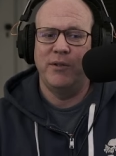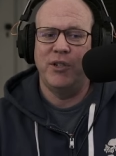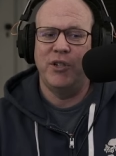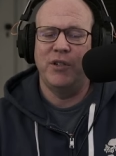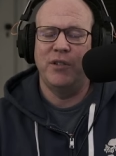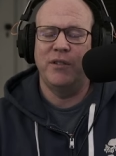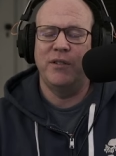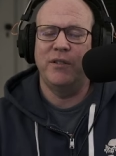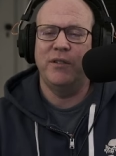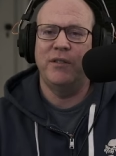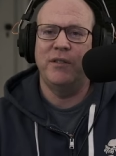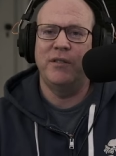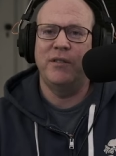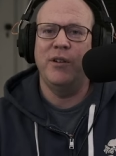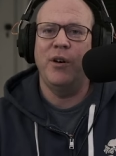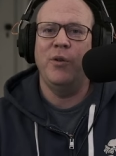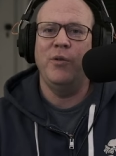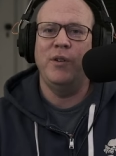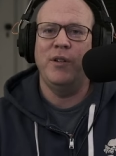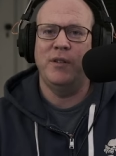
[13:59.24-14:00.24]
which is
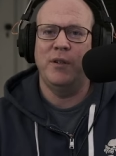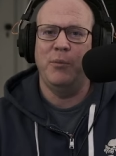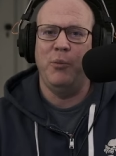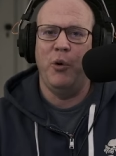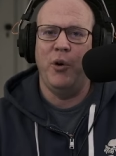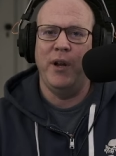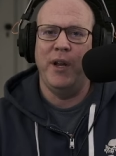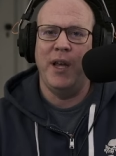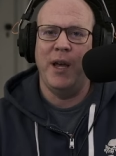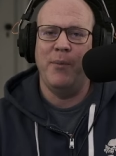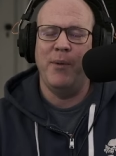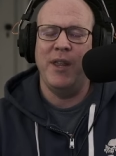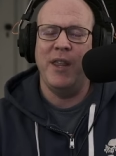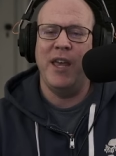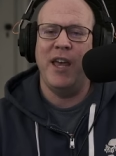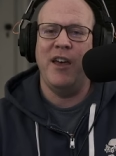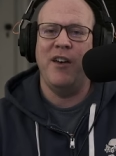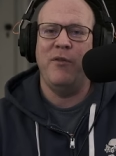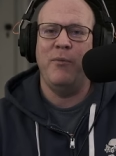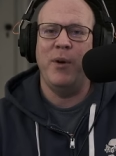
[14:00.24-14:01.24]
so disappointing. I
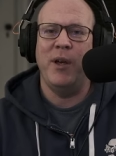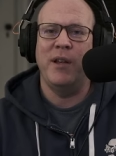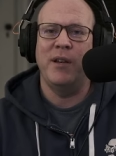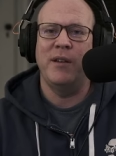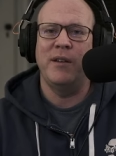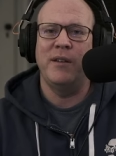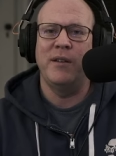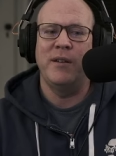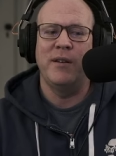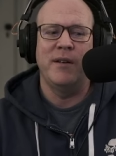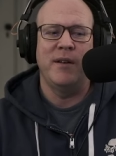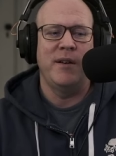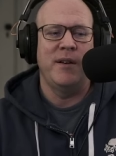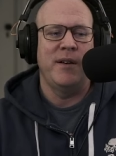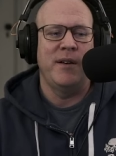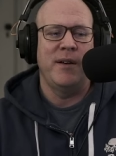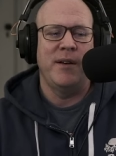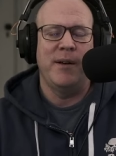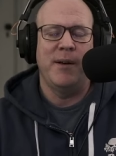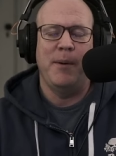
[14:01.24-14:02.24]
mean, they have been
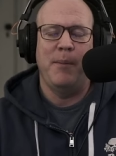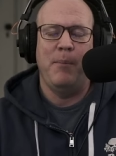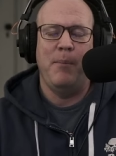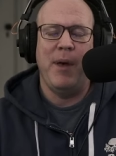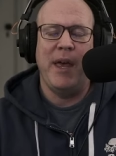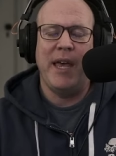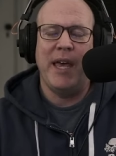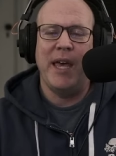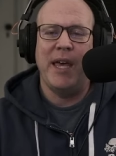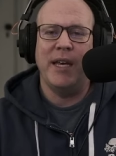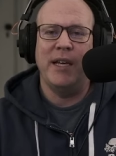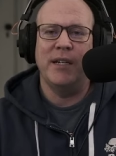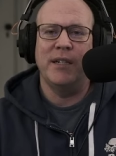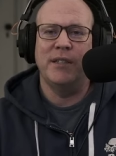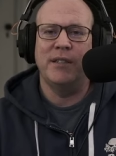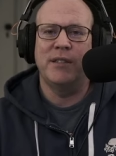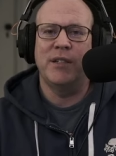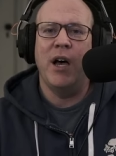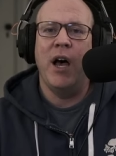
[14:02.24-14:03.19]
making